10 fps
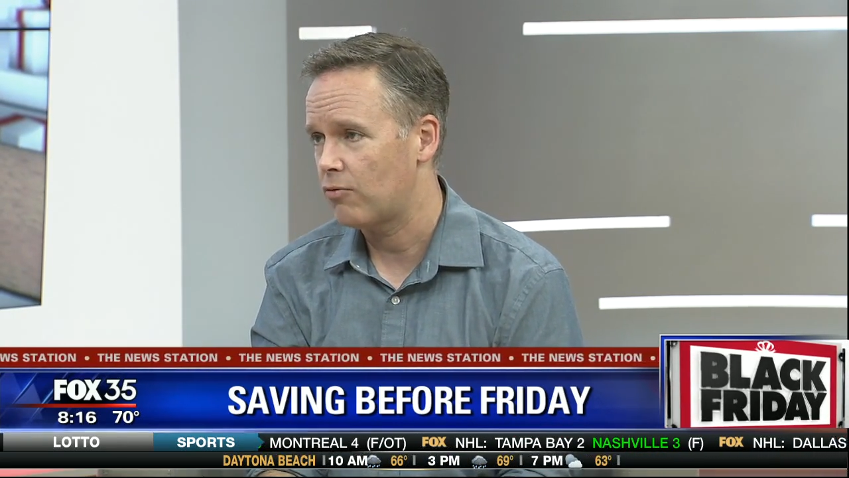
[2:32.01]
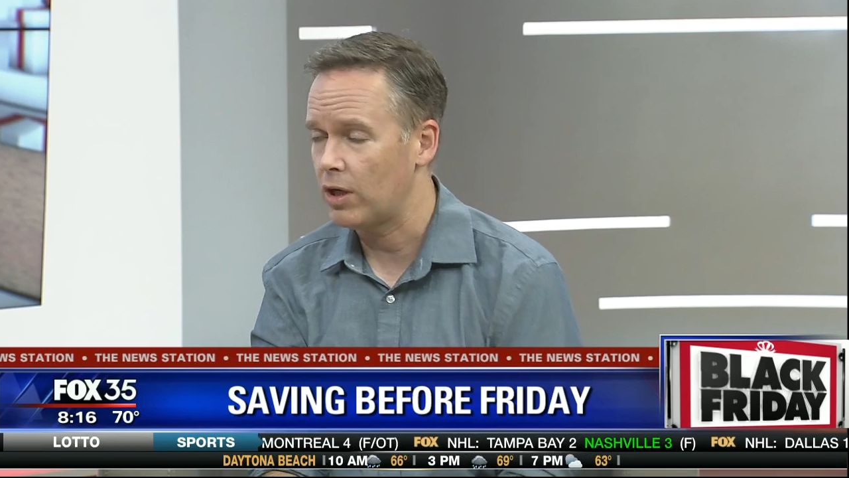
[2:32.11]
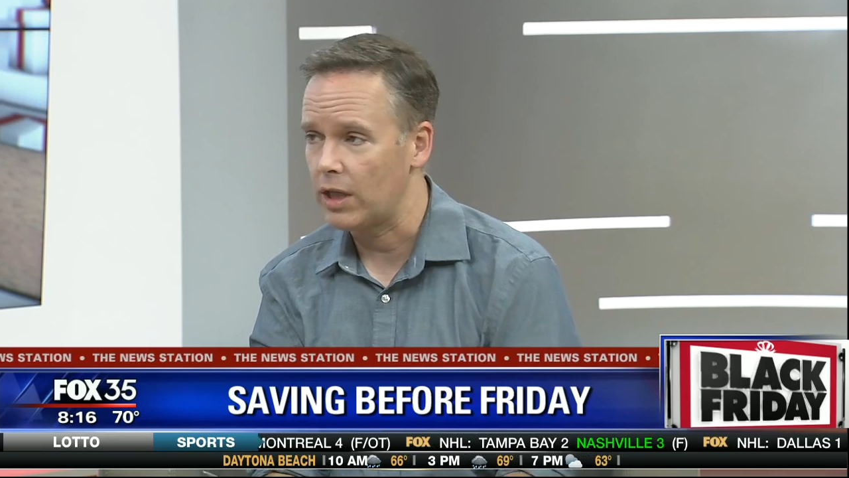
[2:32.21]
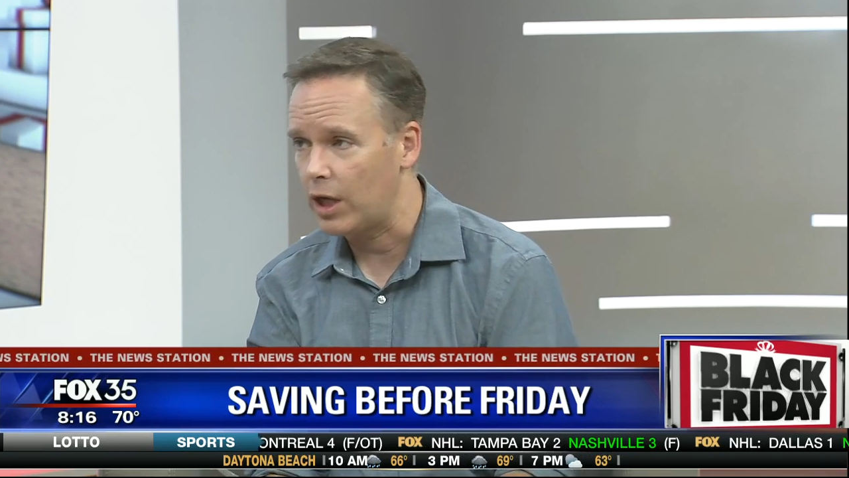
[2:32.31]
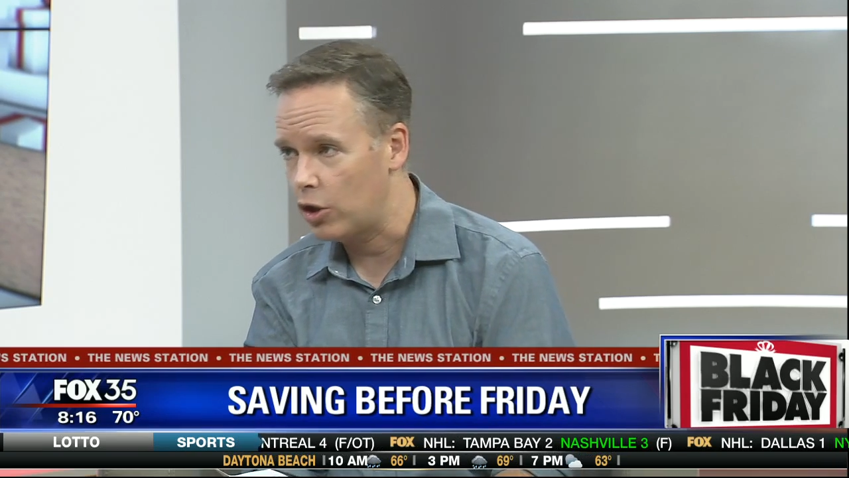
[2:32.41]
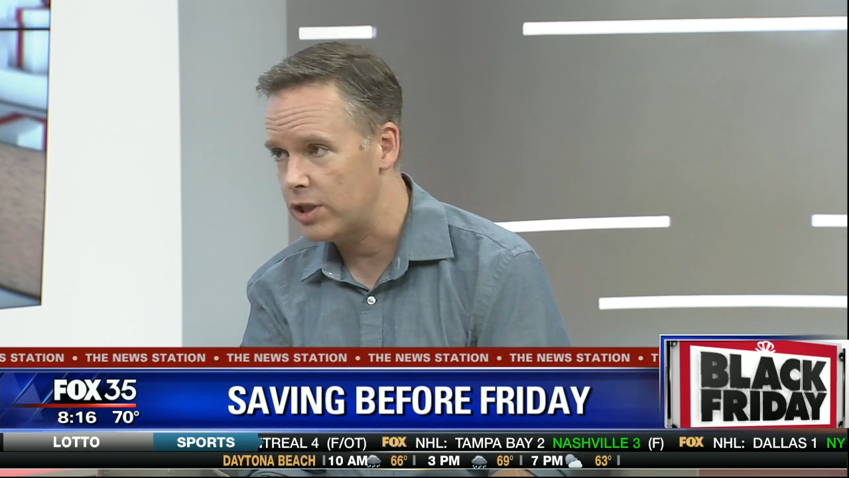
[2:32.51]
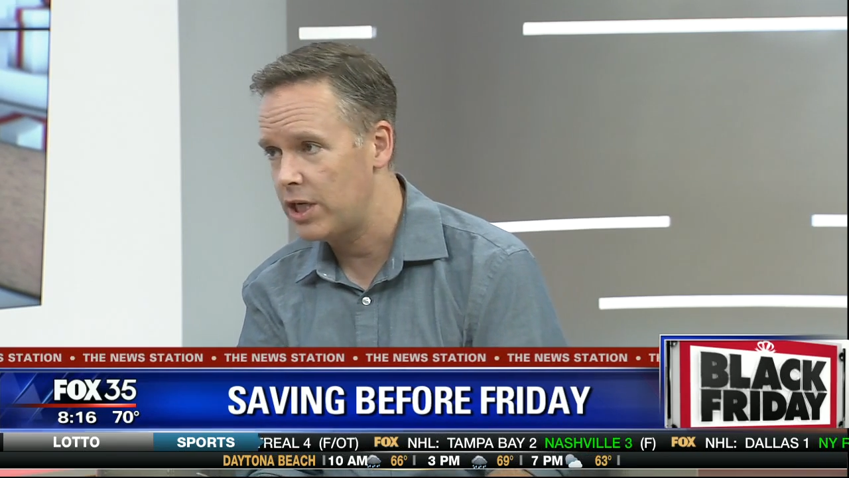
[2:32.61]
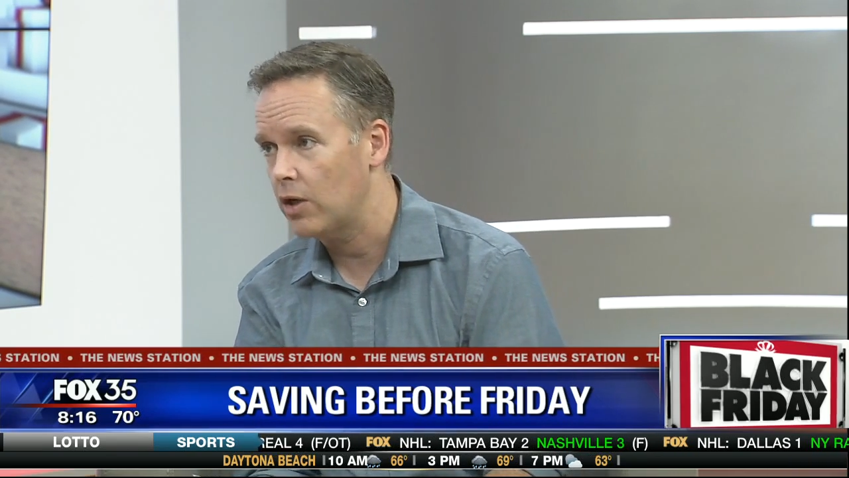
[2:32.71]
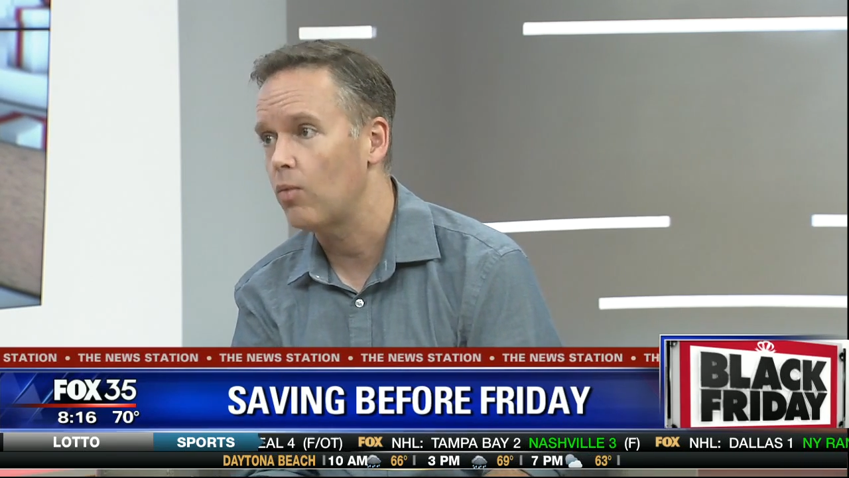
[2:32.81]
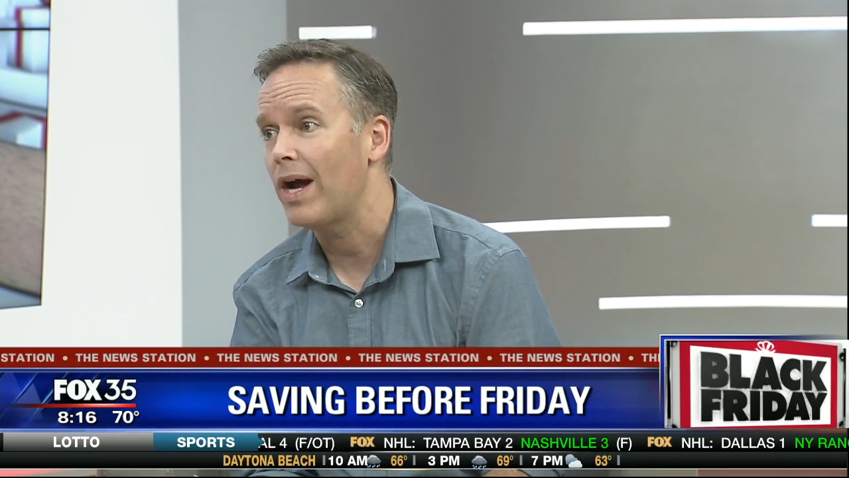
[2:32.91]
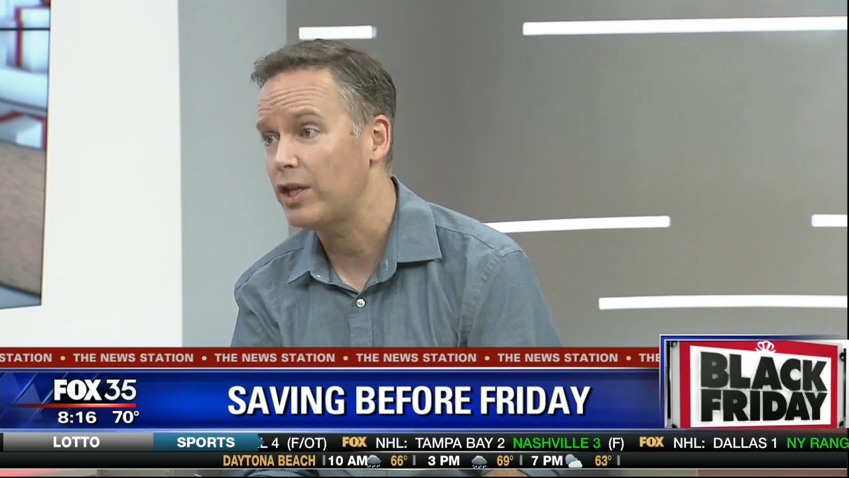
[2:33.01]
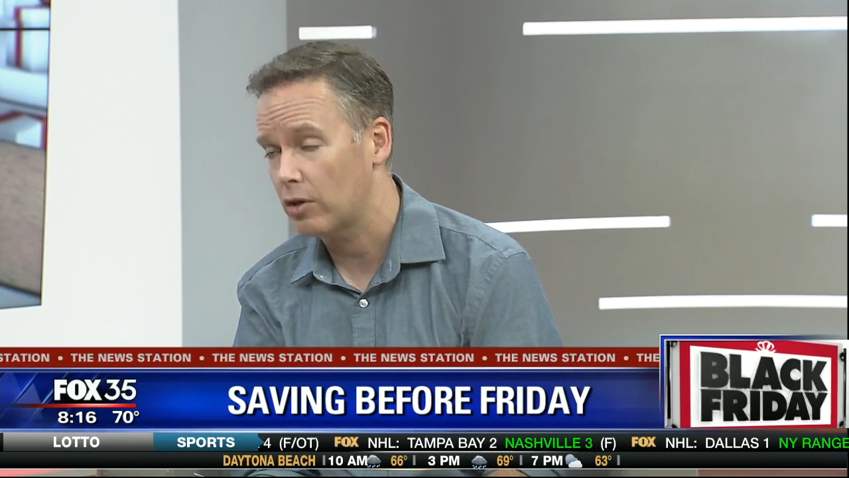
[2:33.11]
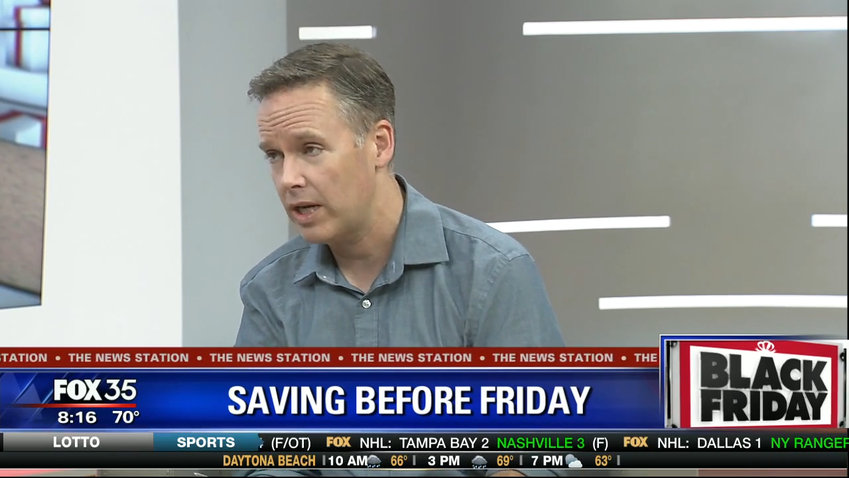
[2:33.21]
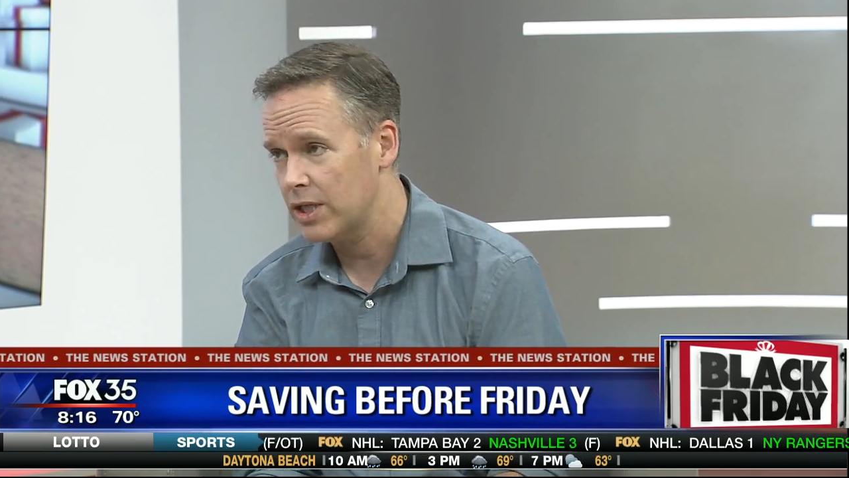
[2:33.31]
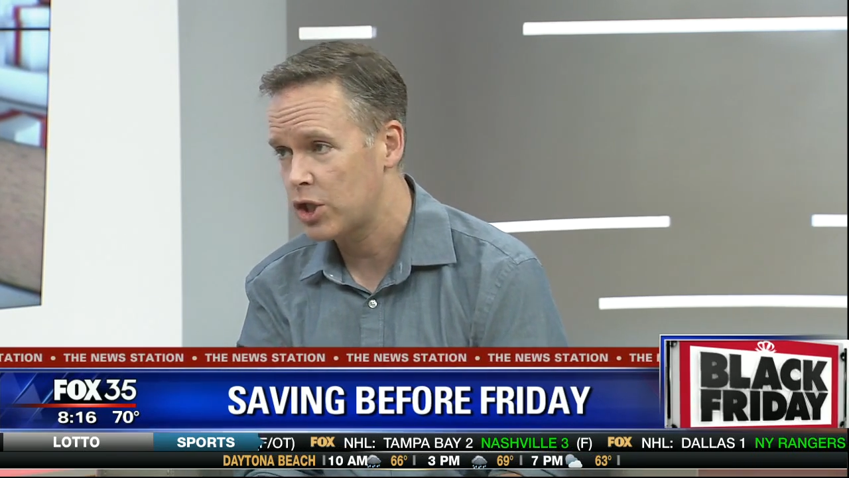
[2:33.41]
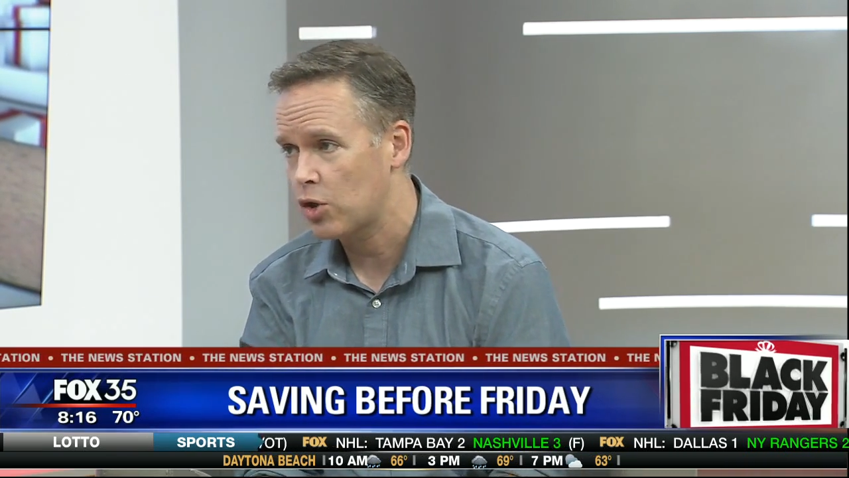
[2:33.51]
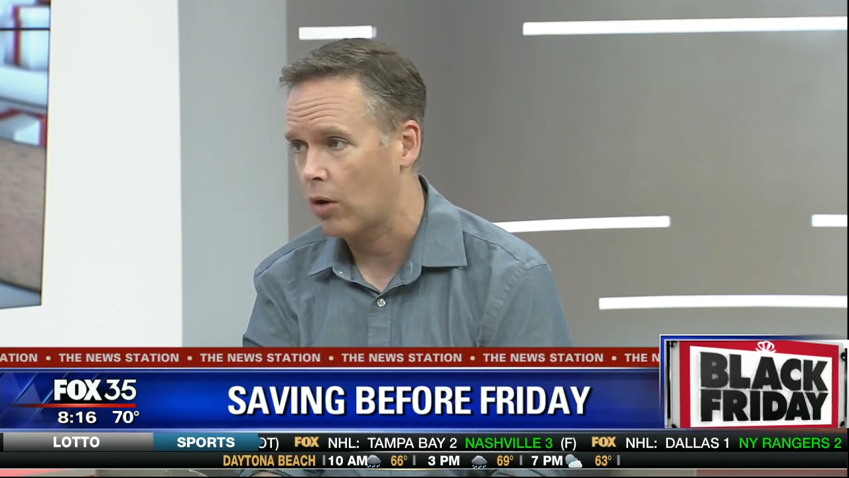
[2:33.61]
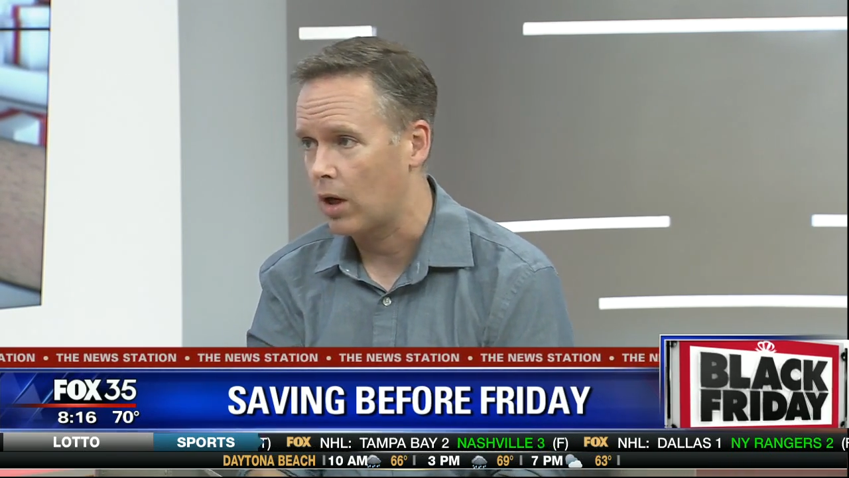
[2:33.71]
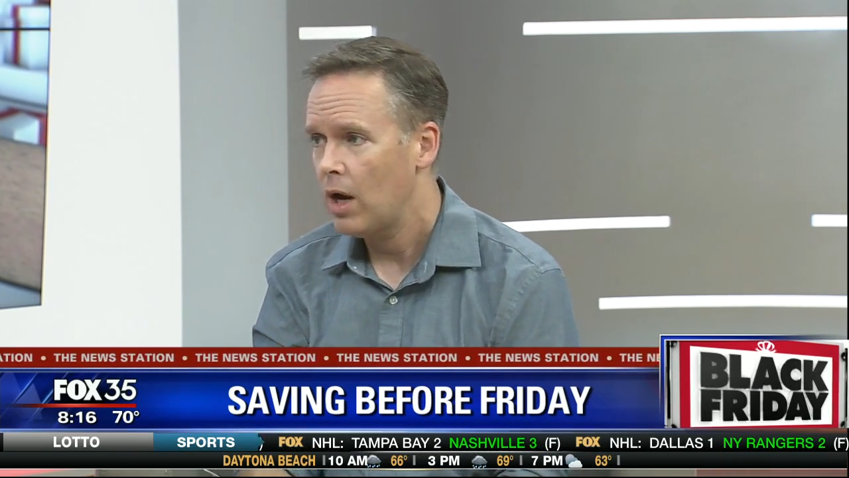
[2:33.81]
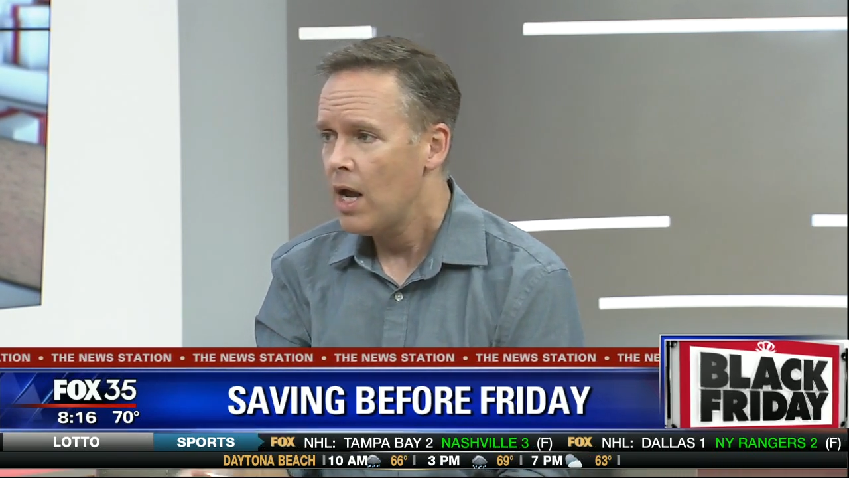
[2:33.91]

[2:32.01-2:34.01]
really a good deal when you're in store.